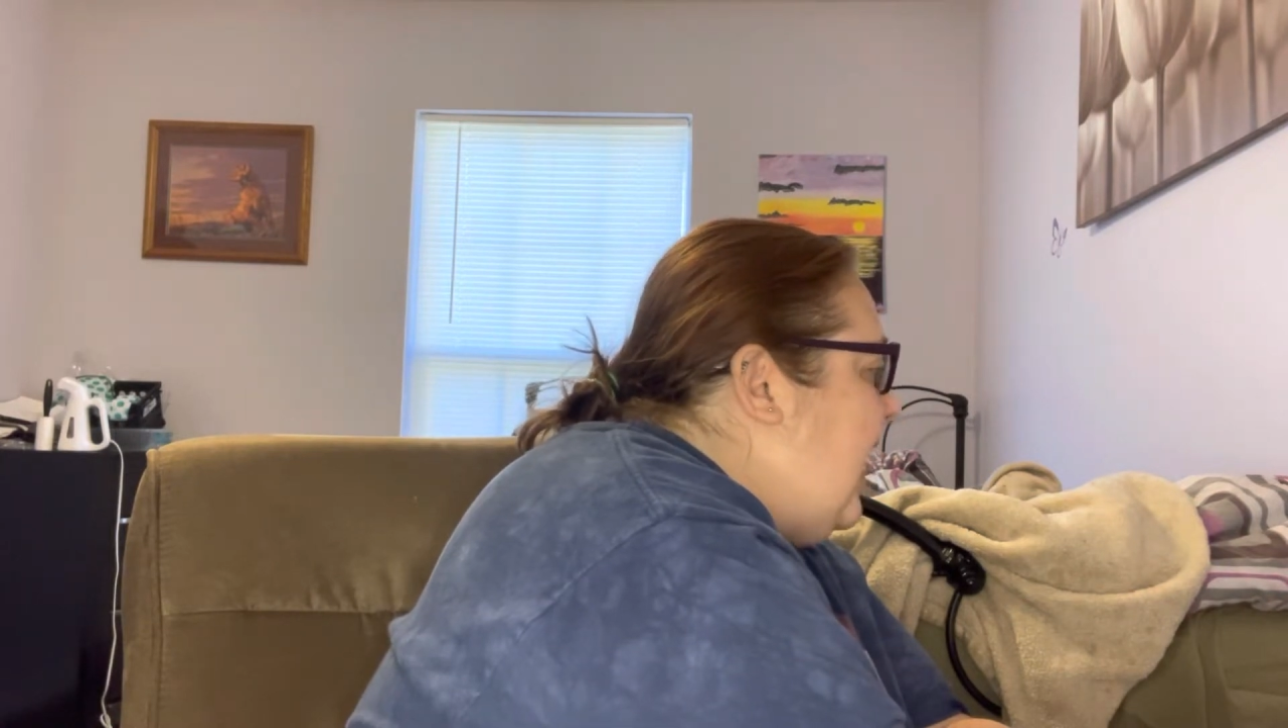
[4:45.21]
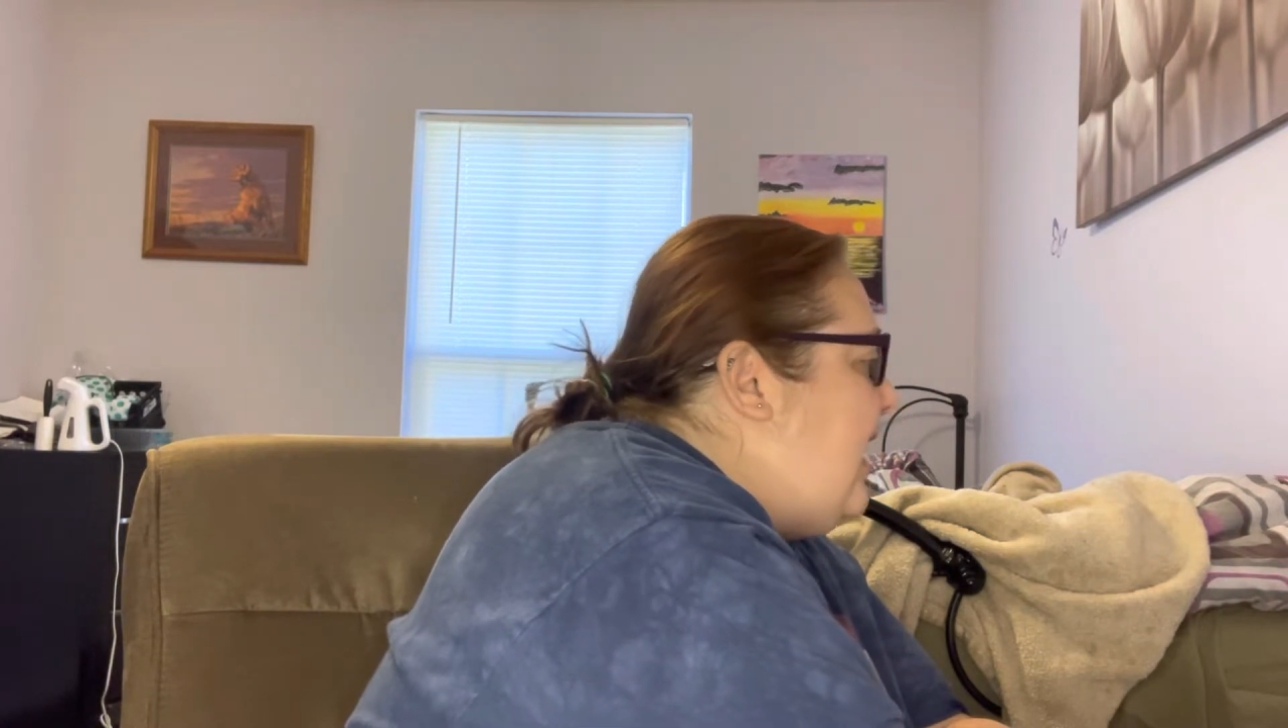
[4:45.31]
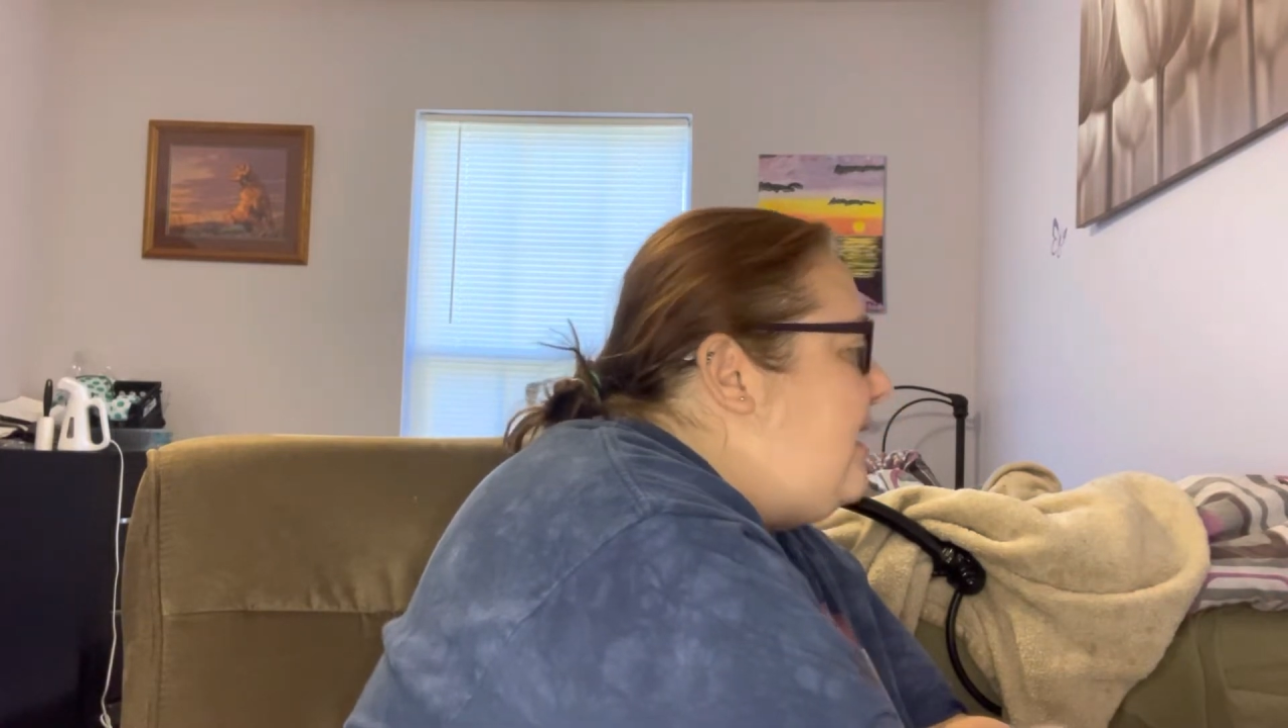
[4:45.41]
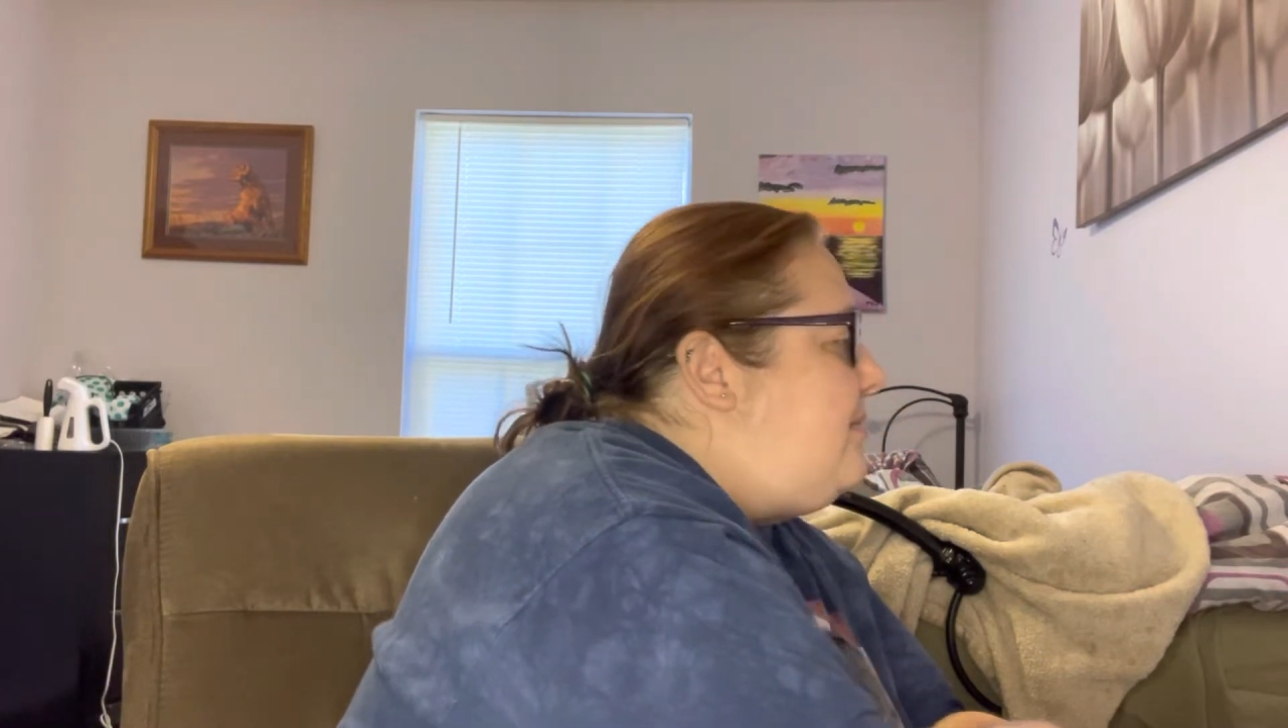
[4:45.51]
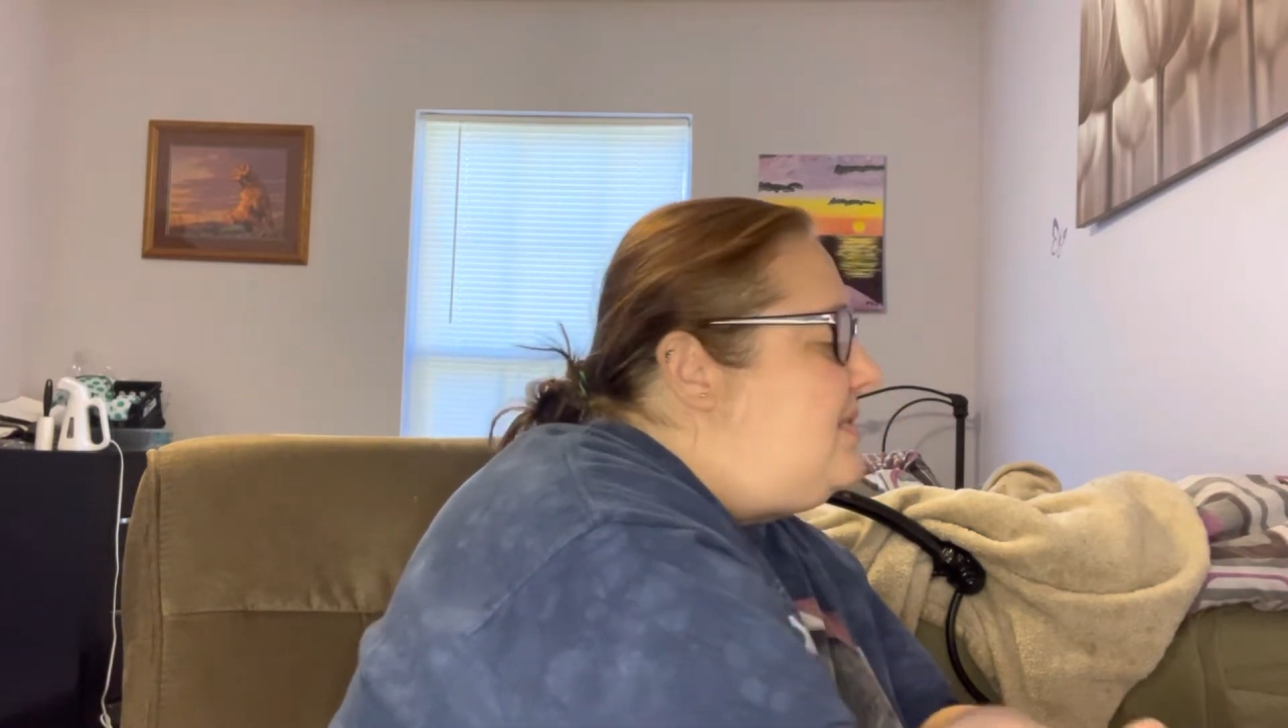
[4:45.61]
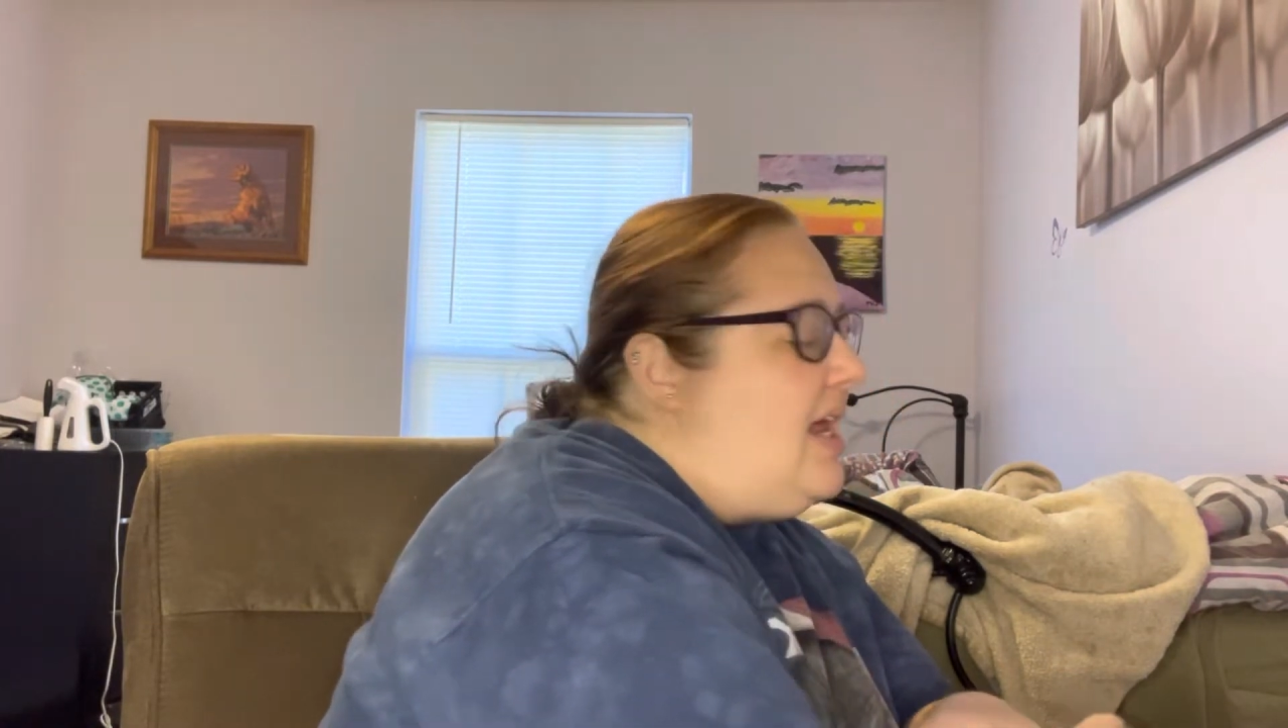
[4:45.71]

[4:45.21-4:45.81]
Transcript: items